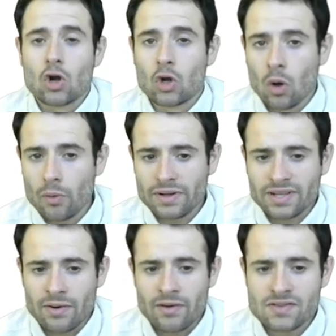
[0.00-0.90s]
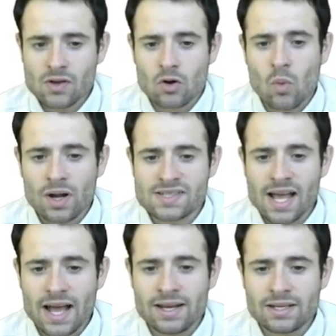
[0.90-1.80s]
Lowering tariffs on one
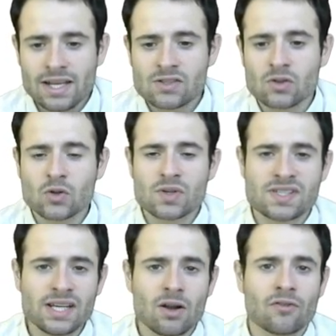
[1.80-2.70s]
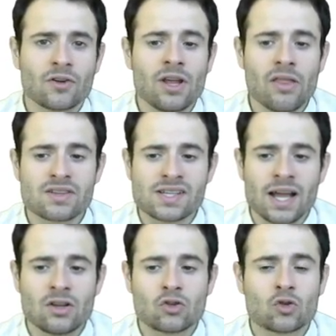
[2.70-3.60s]
side is also a signal for the other
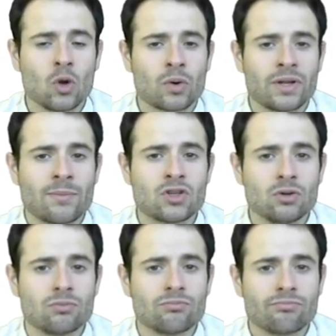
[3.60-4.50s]
side to lower them too.